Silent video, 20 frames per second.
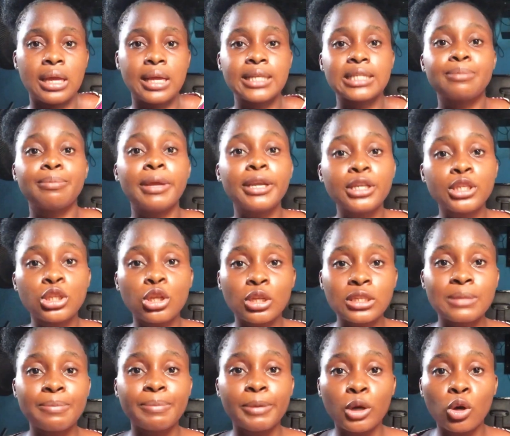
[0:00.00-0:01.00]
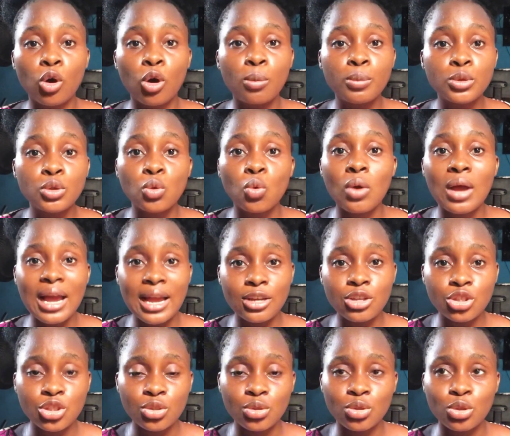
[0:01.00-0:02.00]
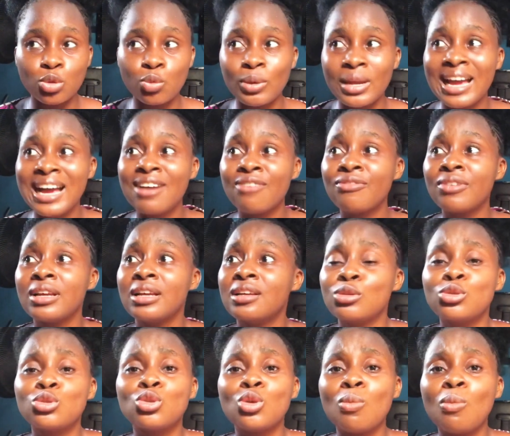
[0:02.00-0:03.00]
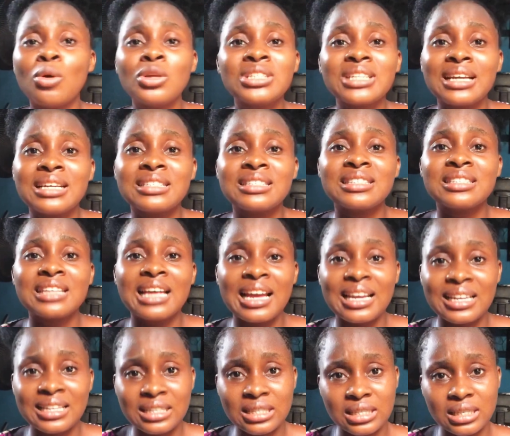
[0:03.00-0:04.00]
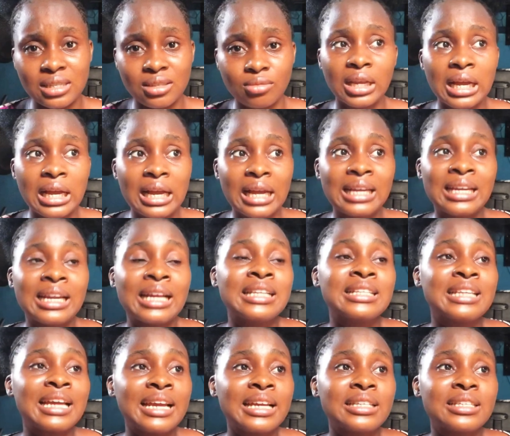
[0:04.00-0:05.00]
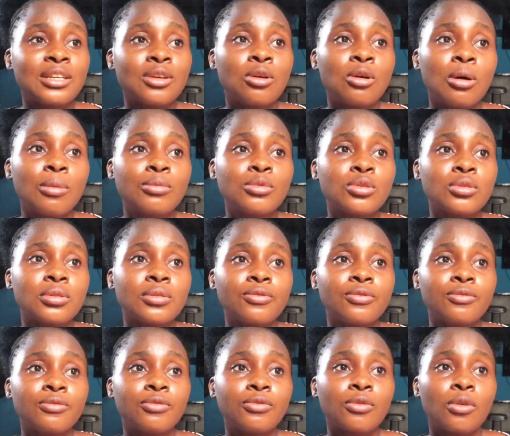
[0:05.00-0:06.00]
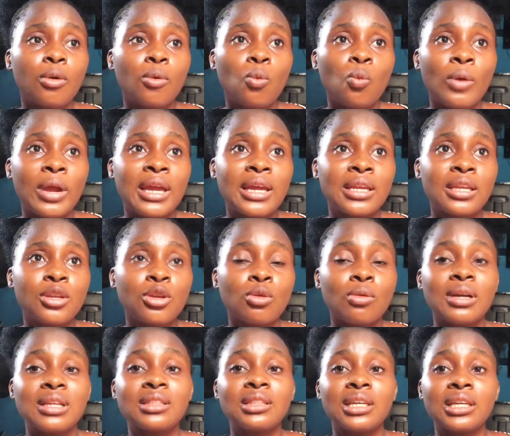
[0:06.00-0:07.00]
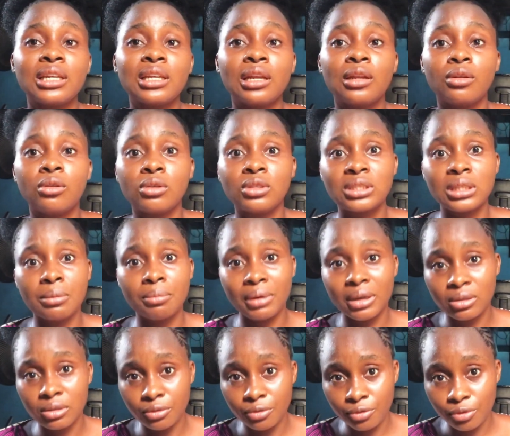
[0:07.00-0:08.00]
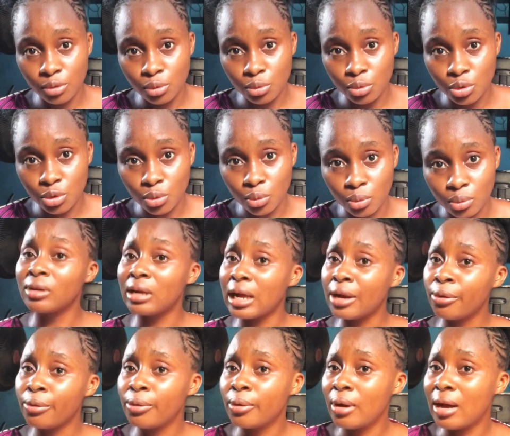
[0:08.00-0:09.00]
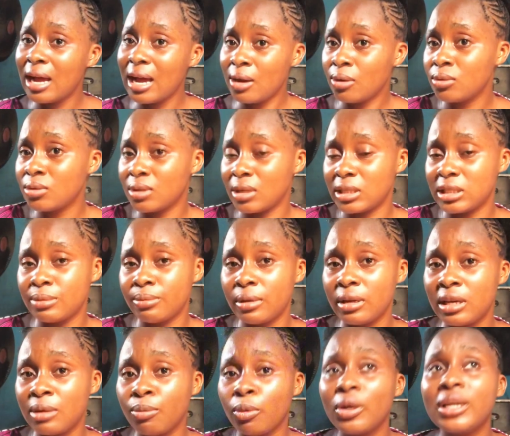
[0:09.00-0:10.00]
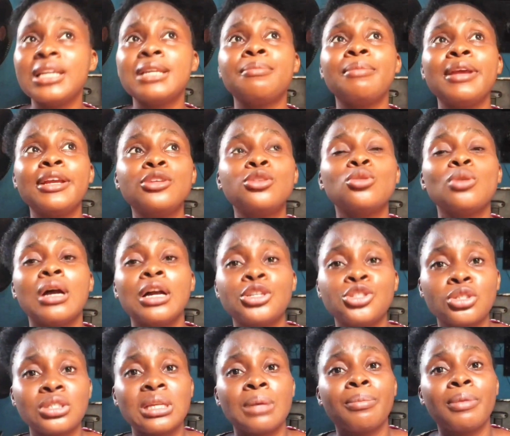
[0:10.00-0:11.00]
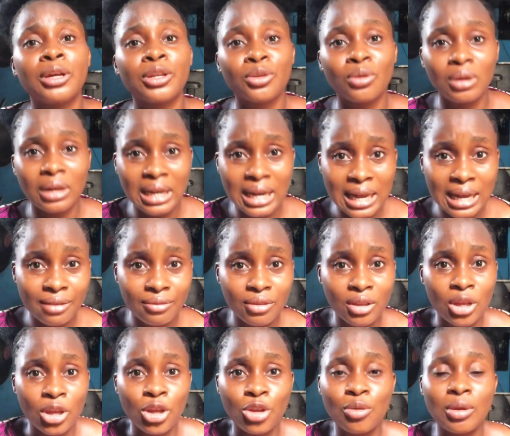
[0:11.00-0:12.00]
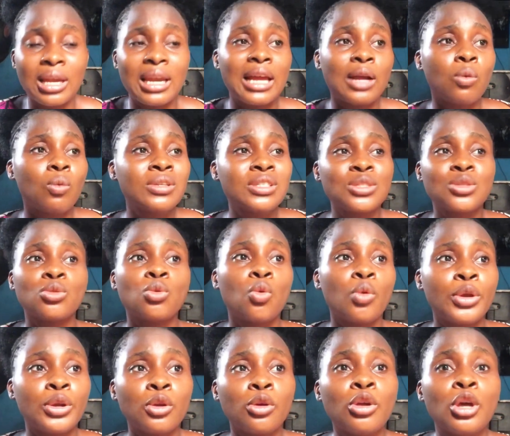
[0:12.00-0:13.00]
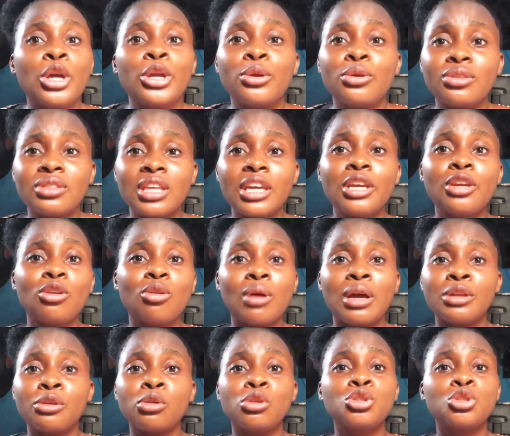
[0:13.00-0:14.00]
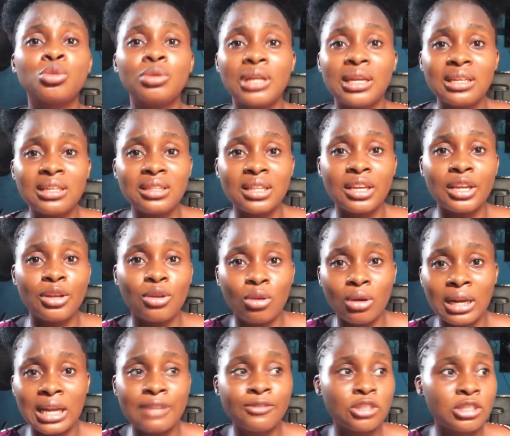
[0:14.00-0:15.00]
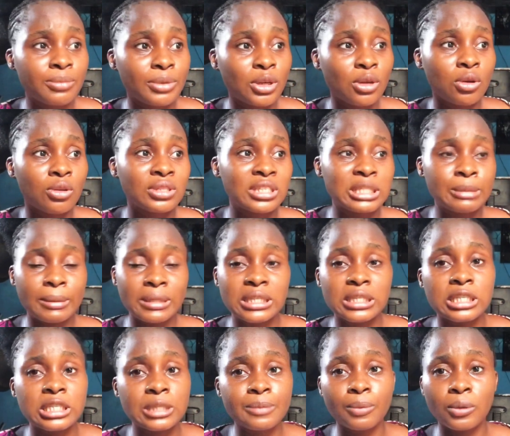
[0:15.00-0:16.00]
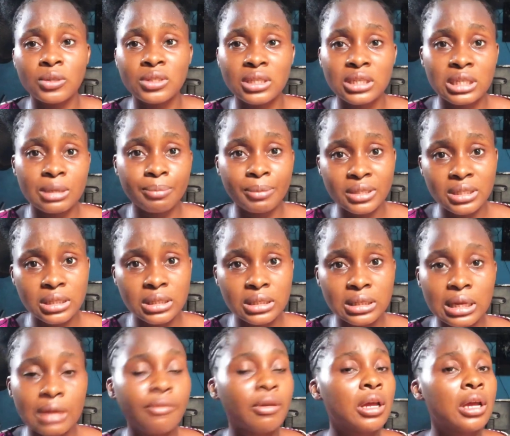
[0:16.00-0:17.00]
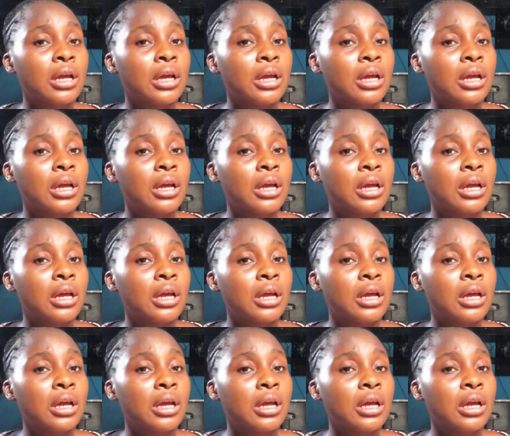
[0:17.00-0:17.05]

It makes us become so anxious. We have so much anxiety, and anxiety comes from when you are thinking a lot about the future. I don't know how to explain it, but it makes you anxious about your life. You are like, what is going on? You think you are not doing anything in your life just because this person is posting the person's life.